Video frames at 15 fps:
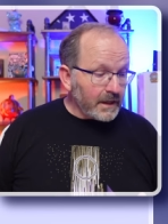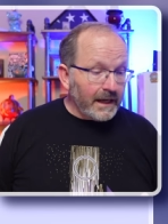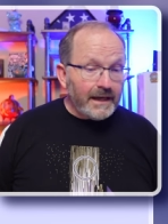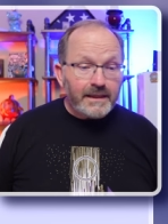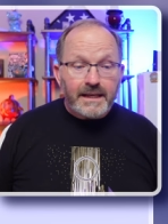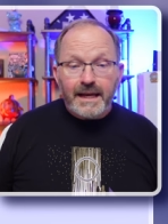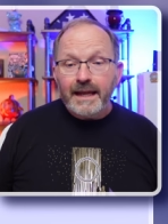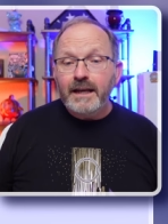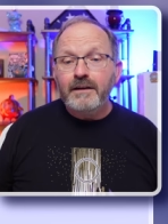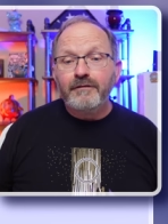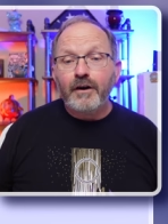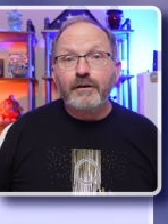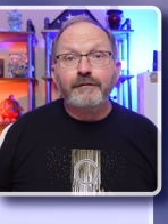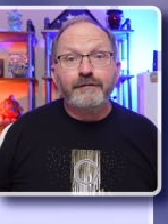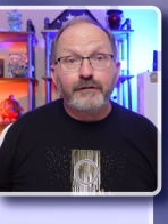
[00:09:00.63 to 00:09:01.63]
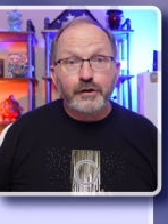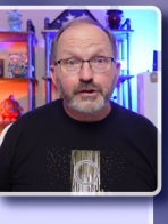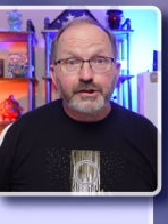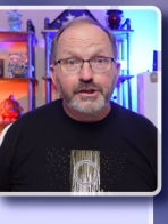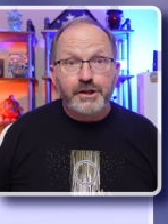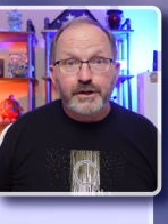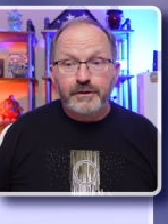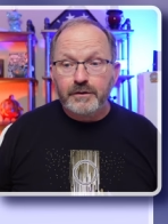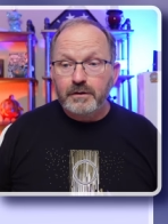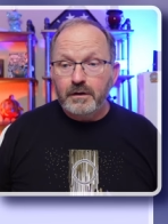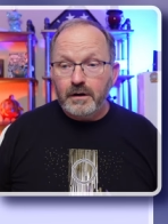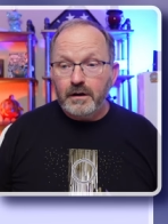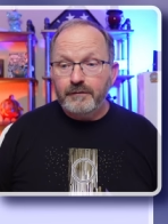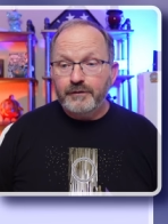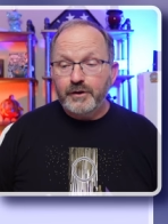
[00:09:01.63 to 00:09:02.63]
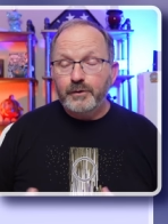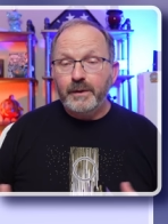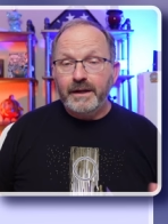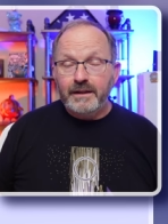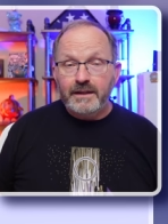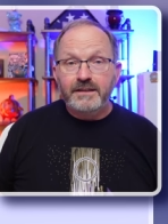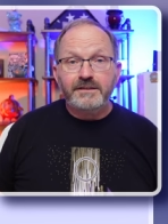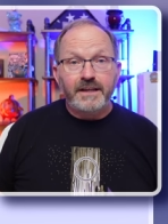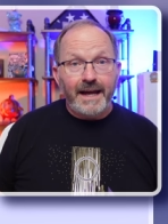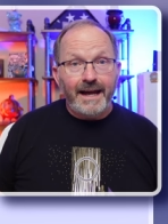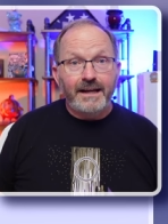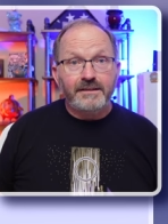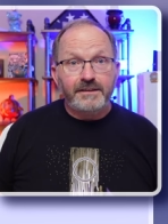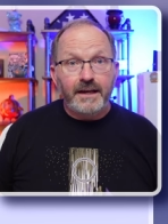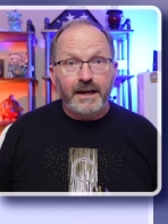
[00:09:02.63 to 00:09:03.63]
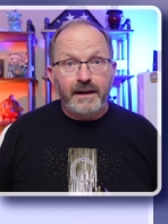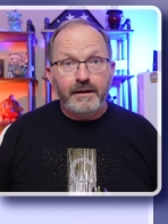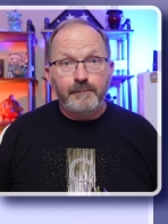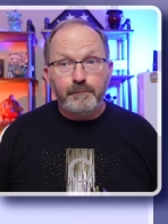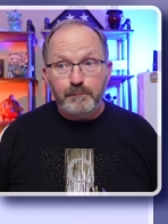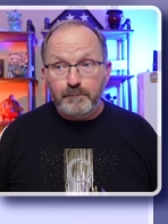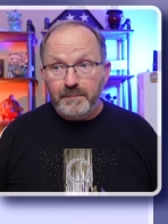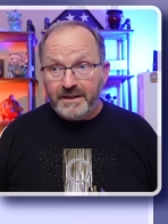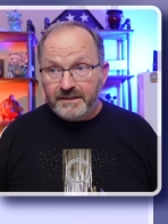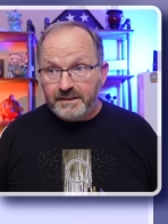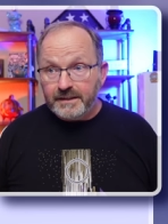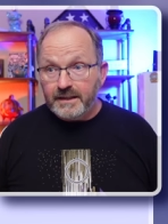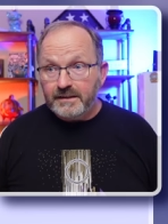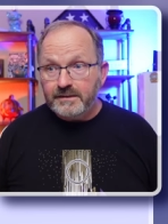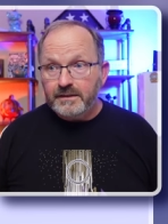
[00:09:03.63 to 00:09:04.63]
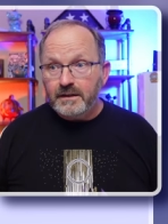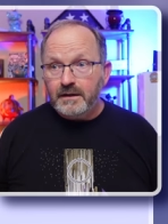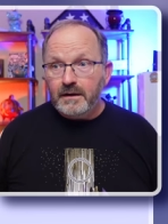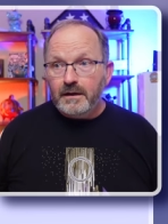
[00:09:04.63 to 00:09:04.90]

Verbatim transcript: At the end of our first year of doing this as a business,